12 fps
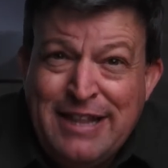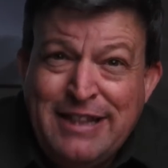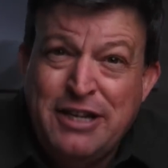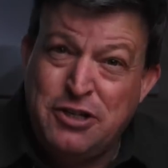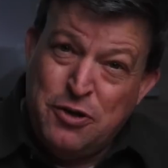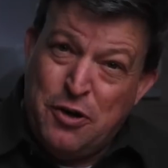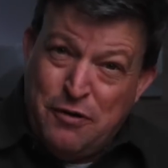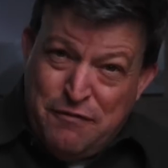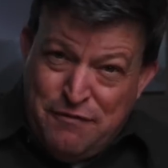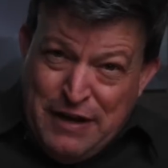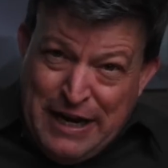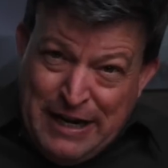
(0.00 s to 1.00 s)
that you could
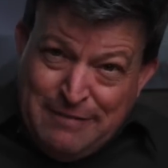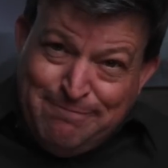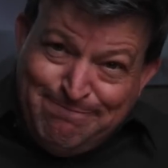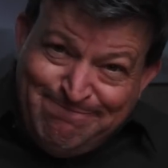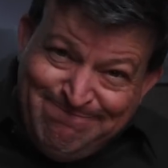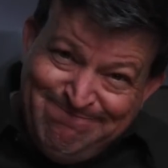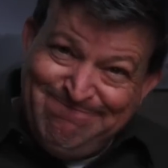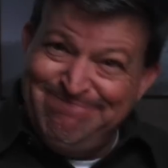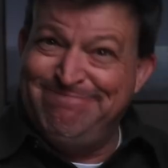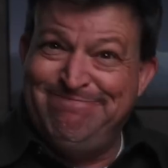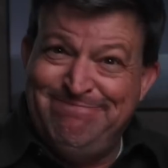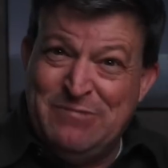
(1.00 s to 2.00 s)
fit it
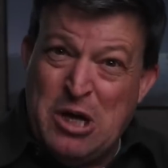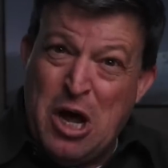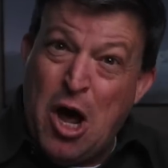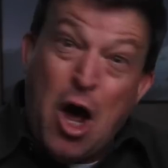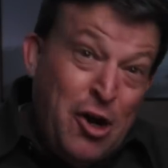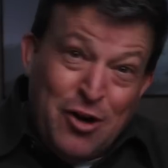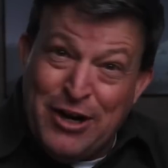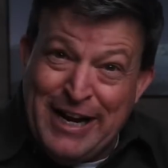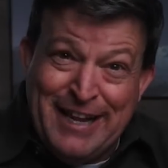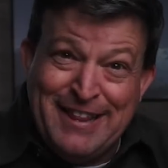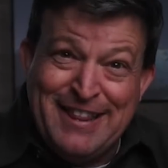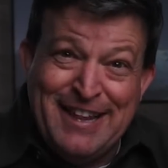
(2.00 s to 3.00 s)

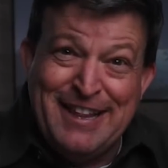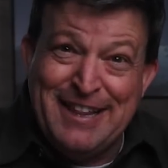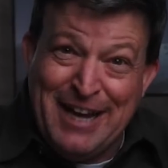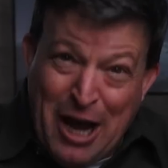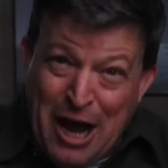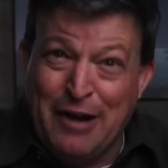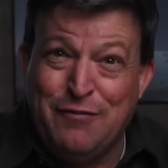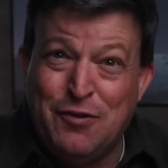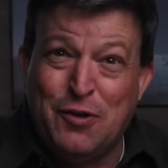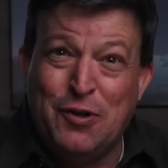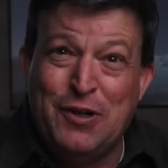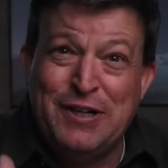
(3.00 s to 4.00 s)
underneath the
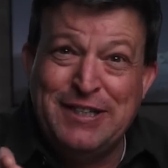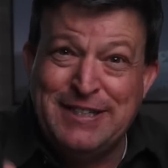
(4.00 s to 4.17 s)
Eiffel